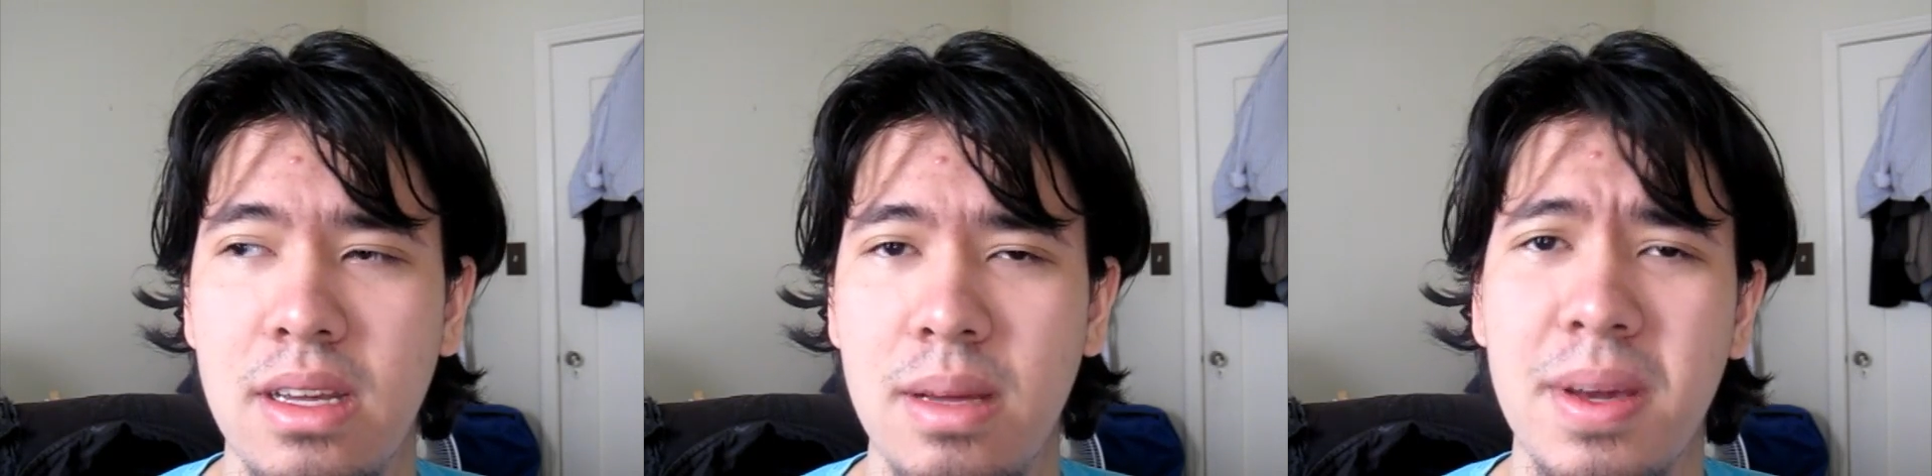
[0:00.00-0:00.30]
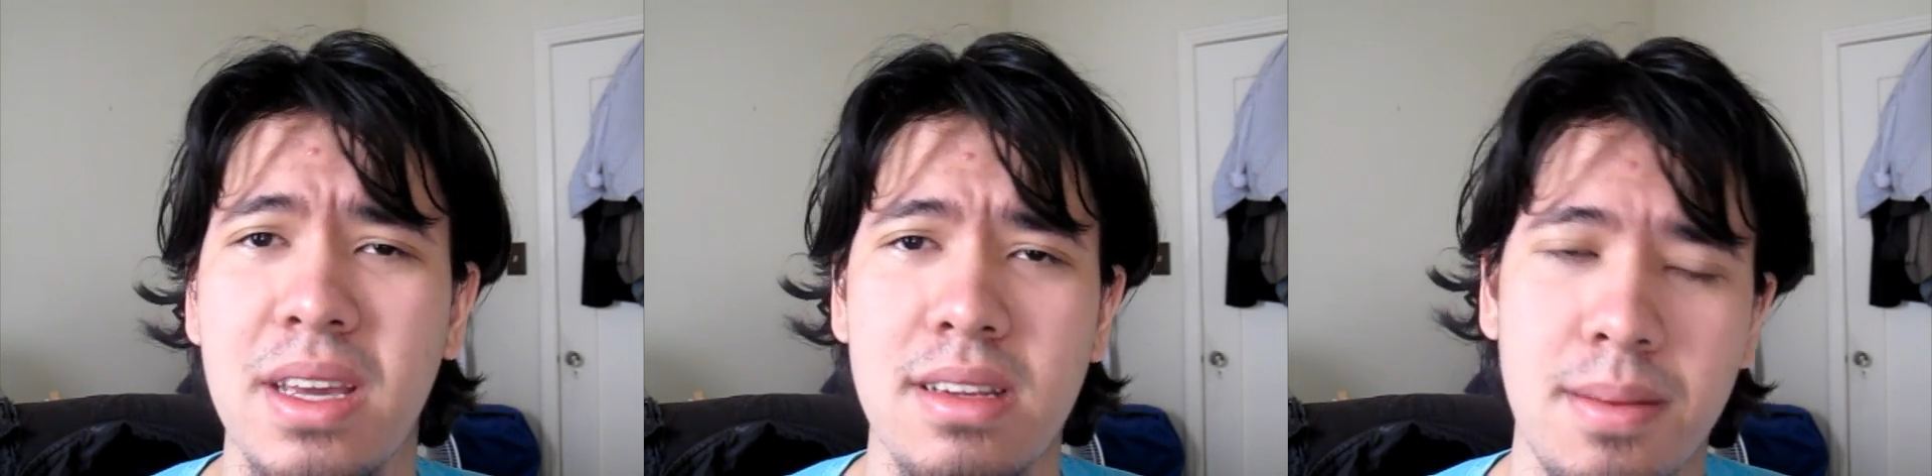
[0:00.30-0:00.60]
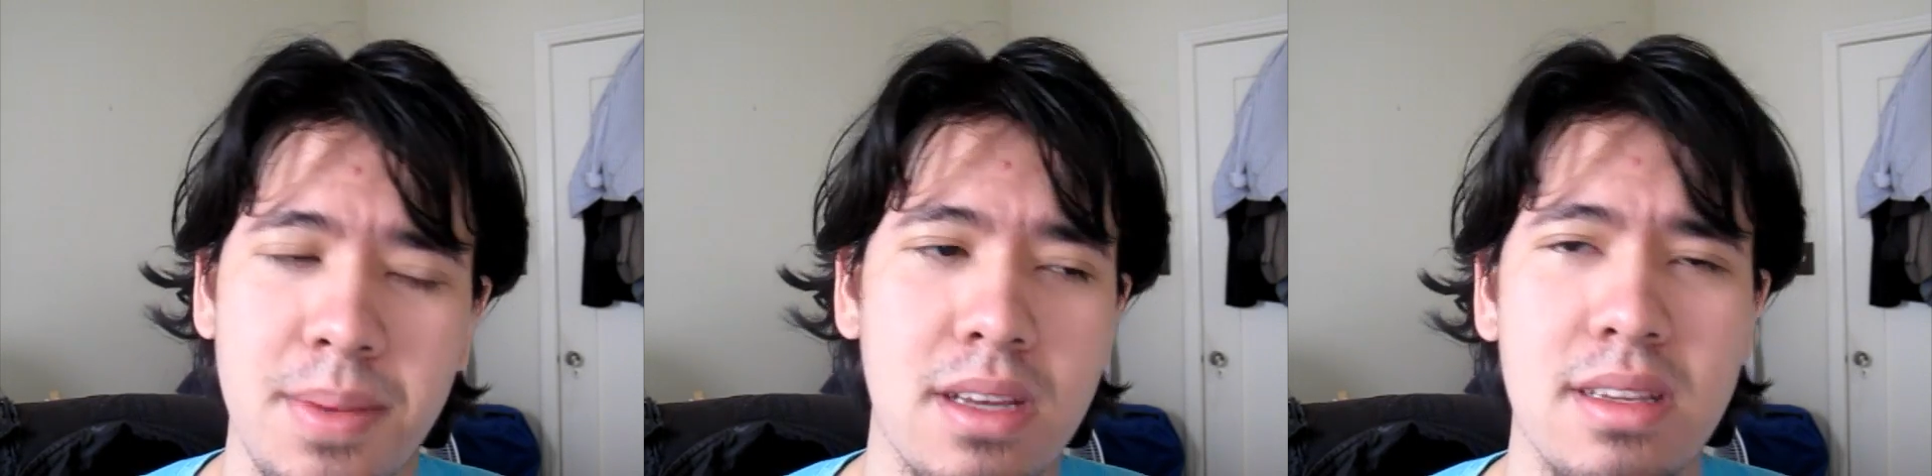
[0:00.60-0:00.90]

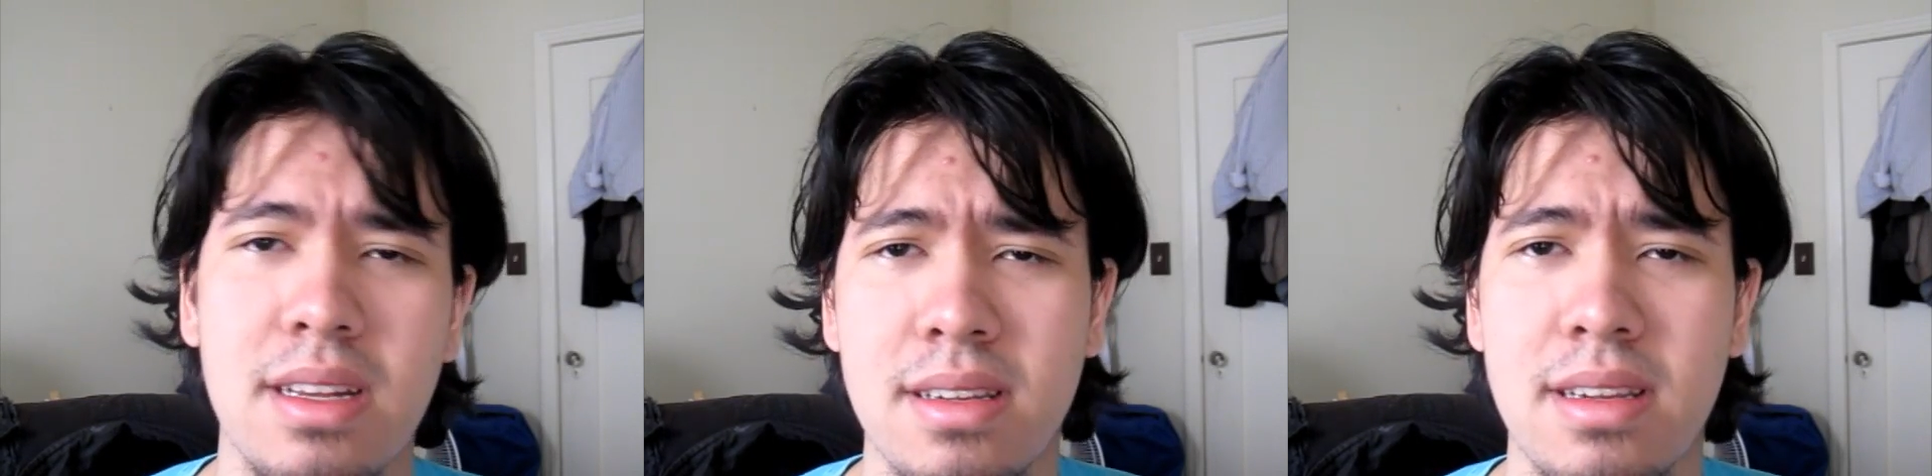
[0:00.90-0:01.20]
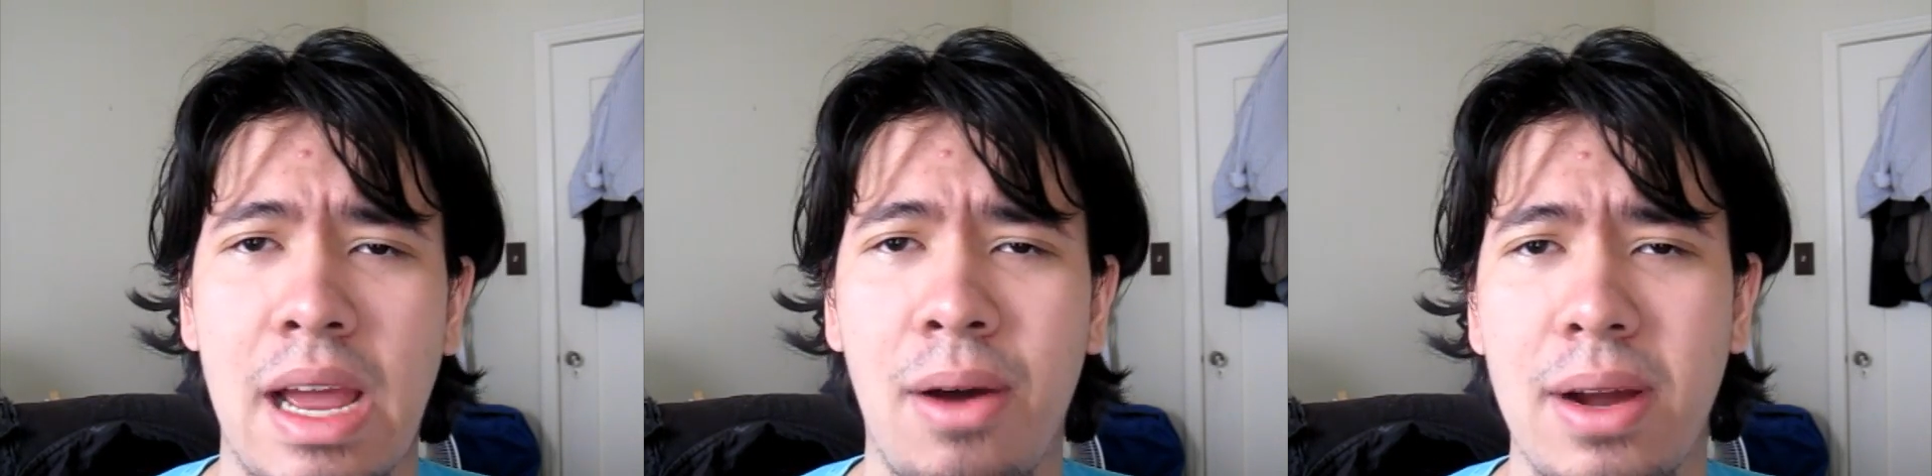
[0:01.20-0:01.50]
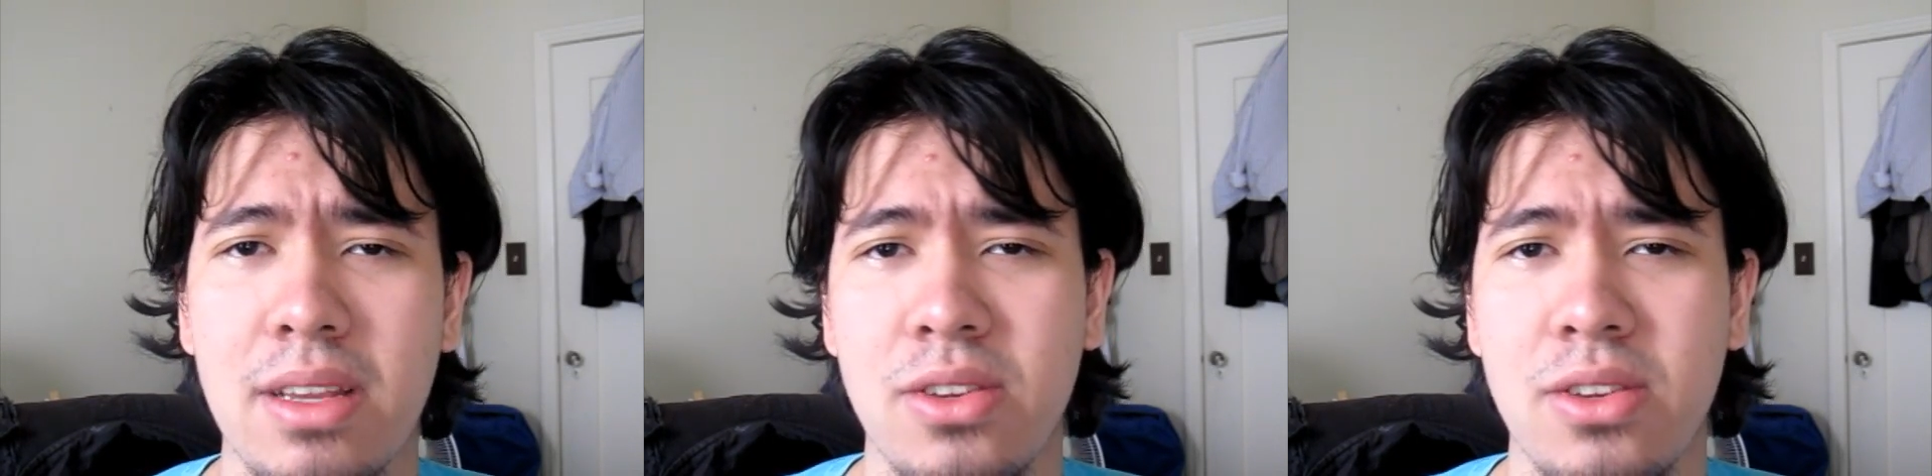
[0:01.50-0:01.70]
Because that's how I